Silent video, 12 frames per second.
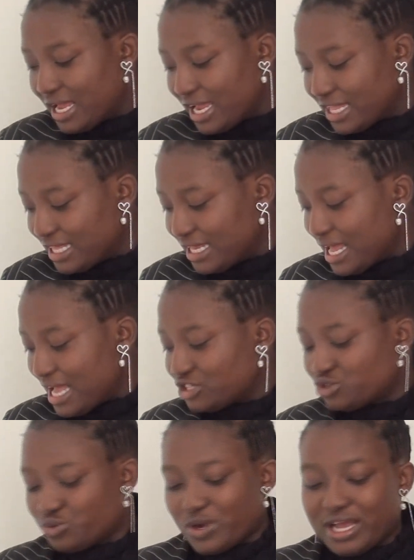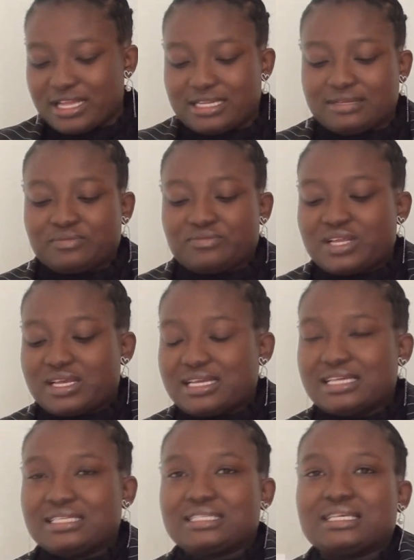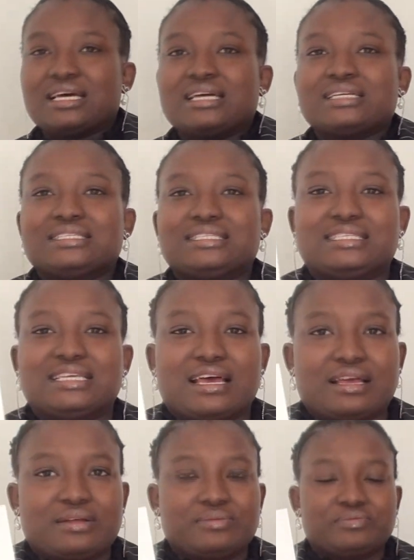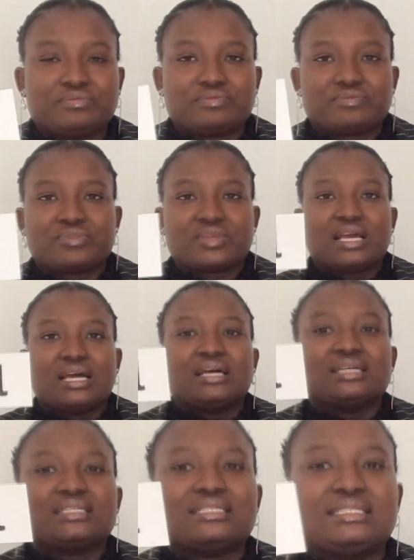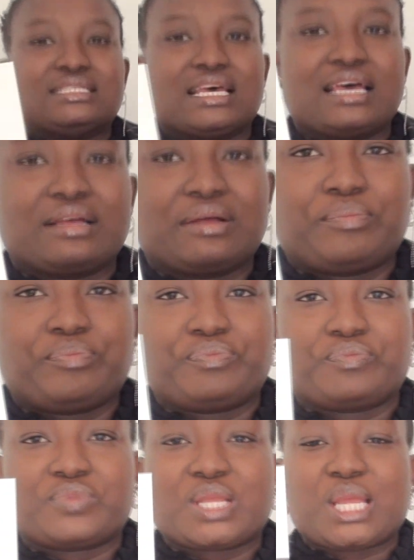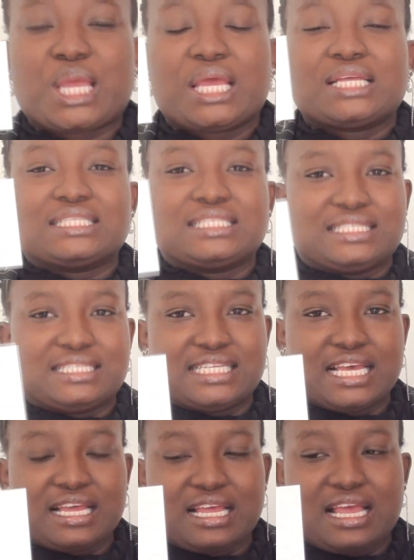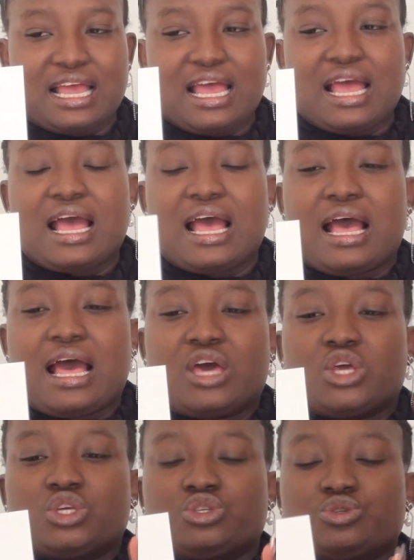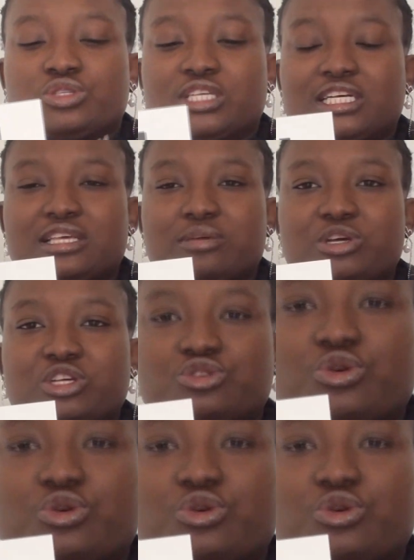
And the last one is d. D. D. You tell them a